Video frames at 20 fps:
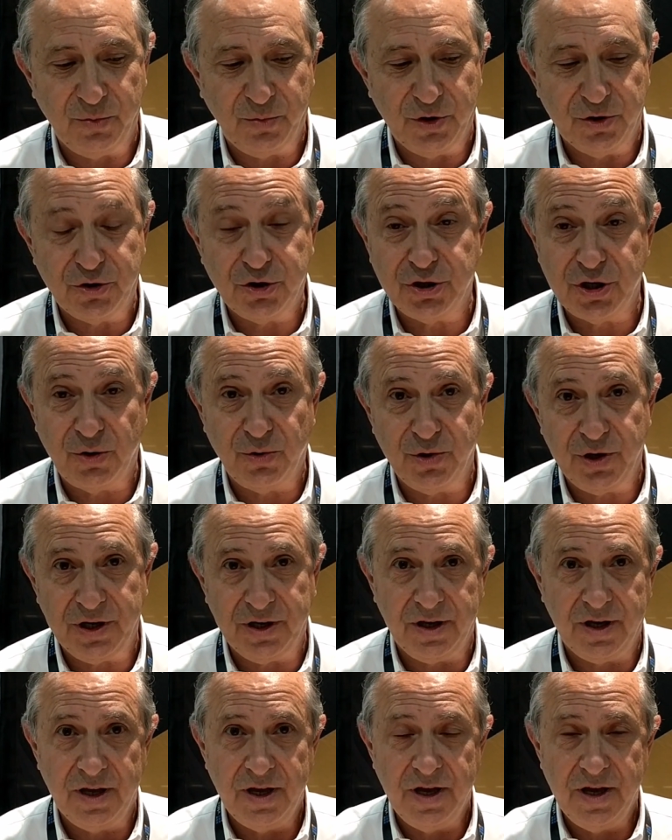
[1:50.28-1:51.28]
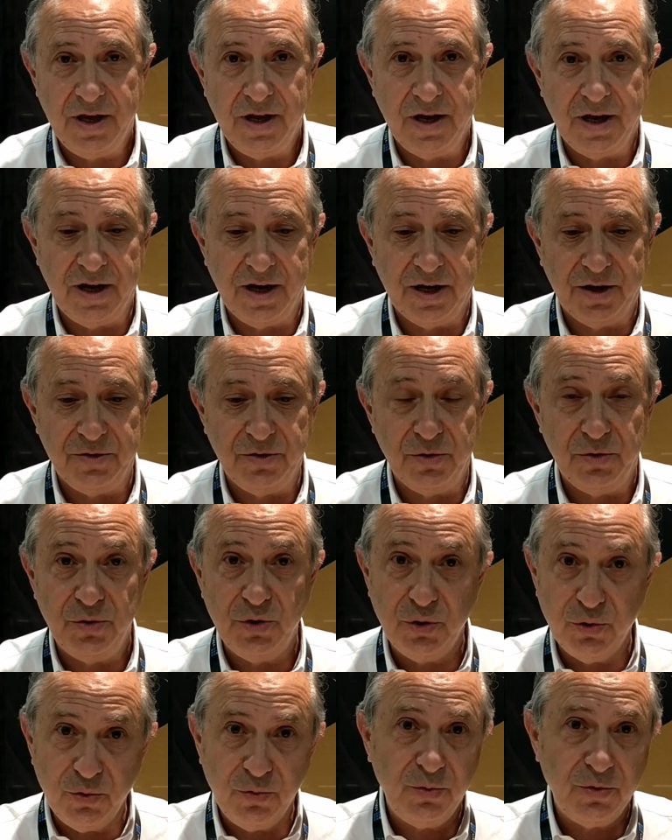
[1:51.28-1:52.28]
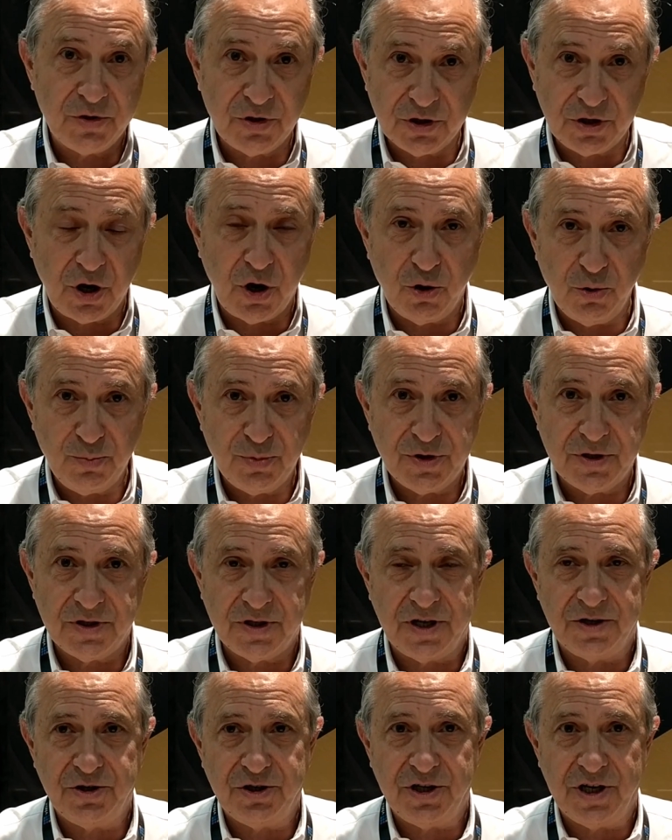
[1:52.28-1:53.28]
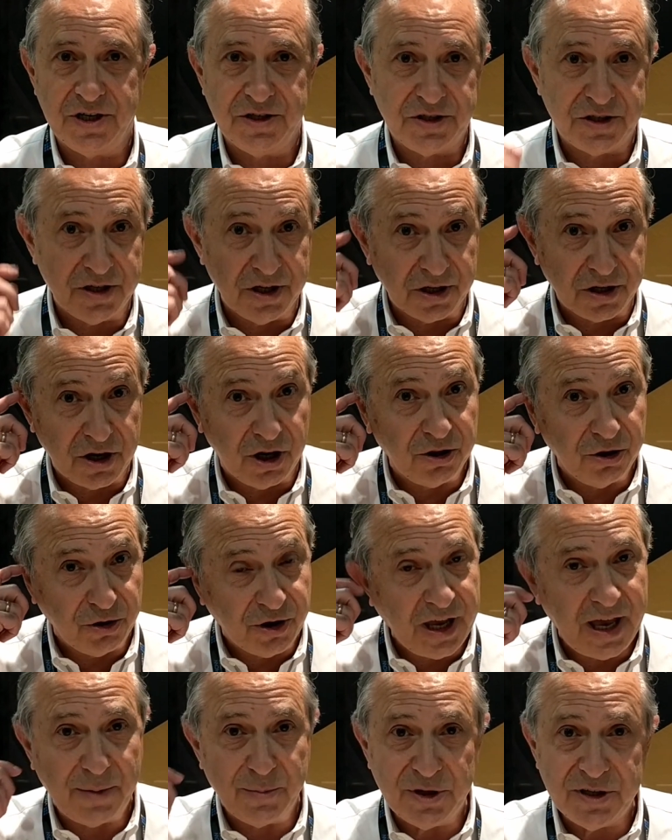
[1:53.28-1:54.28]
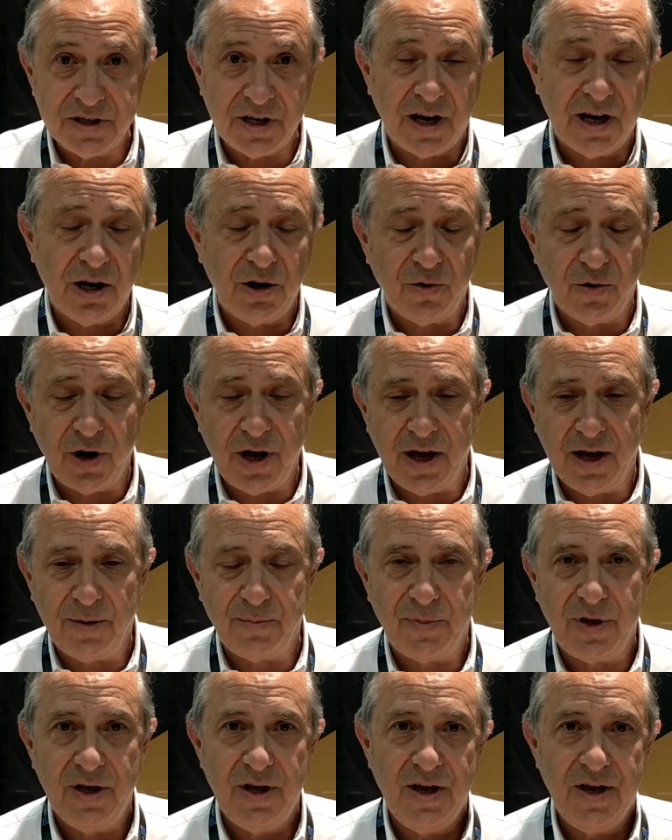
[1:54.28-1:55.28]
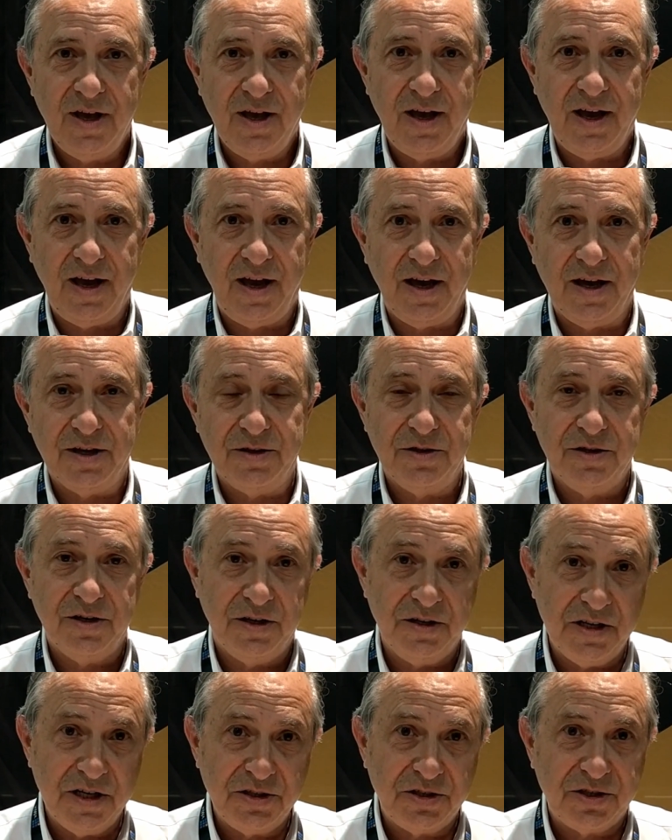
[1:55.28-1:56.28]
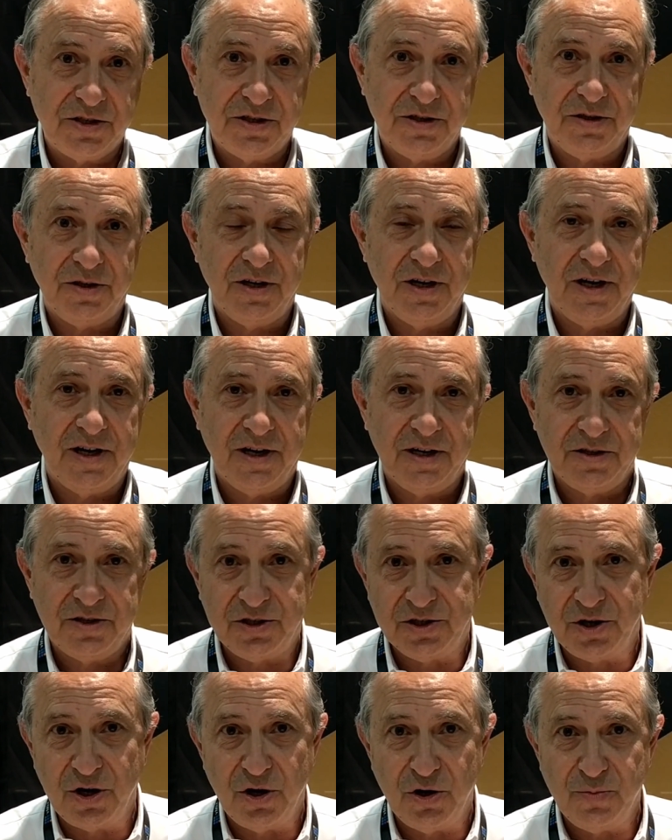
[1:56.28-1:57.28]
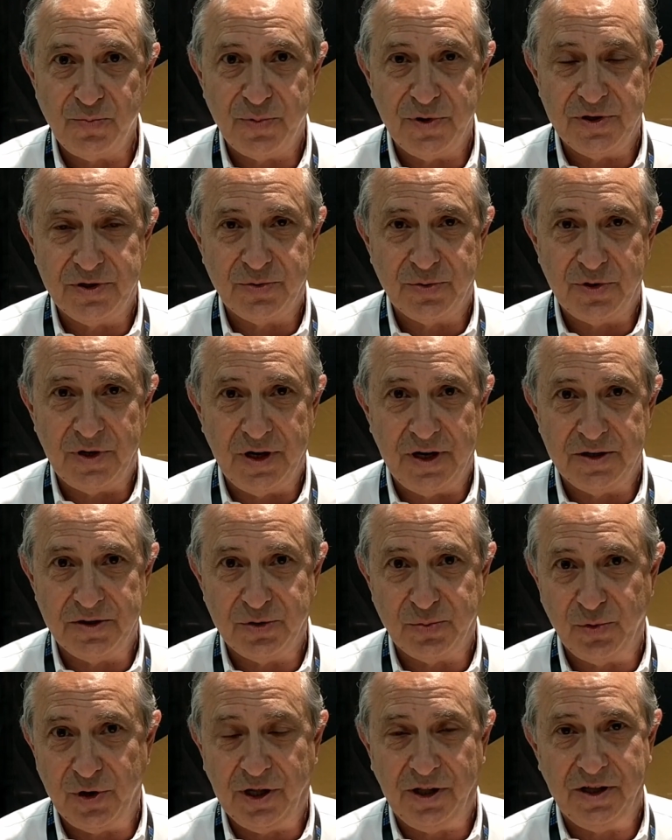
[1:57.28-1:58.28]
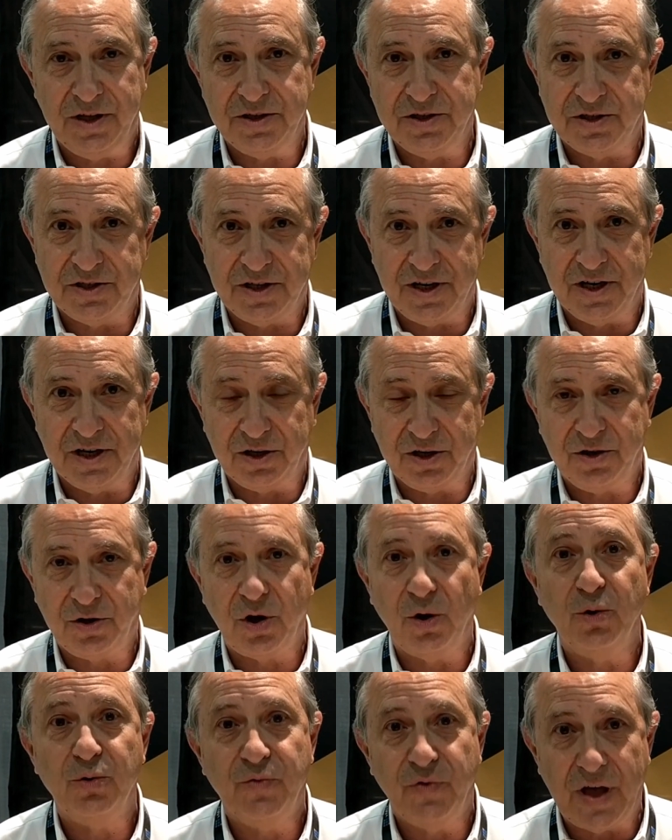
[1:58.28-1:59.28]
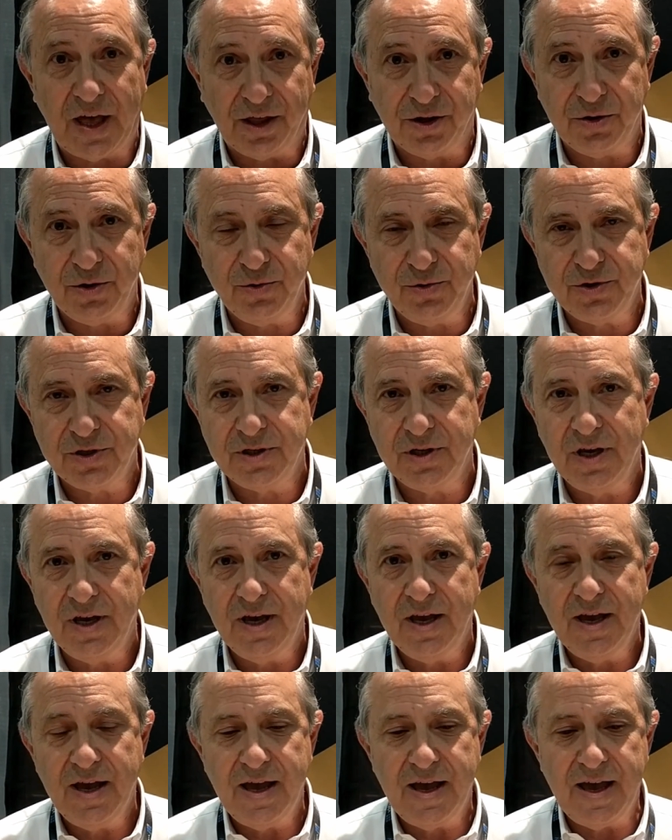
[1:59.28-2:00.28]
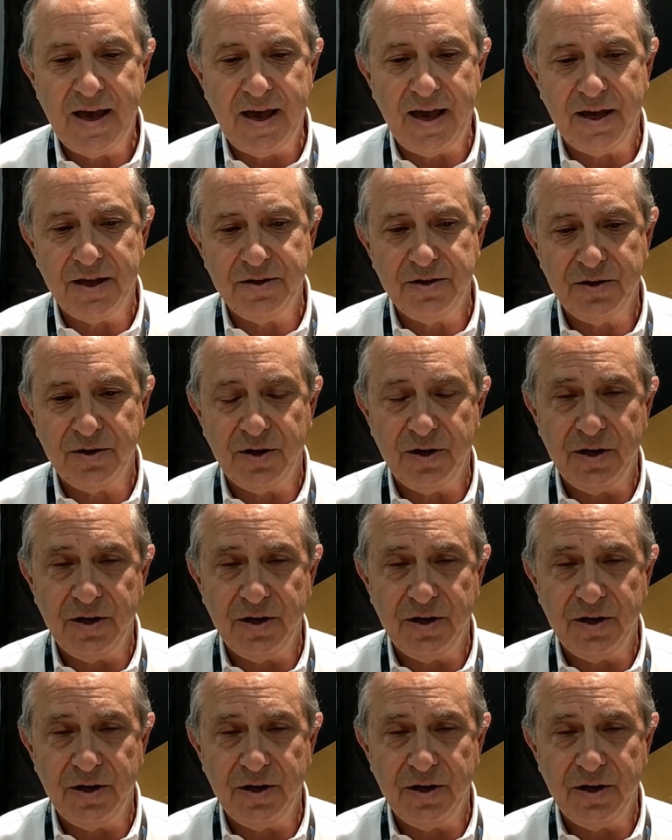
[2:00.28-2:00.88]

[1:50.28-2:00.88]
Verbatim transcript: we're showing uh, new scopes such as a color gamut diagram and a NITS uh, scope as, as, well as uh, code values and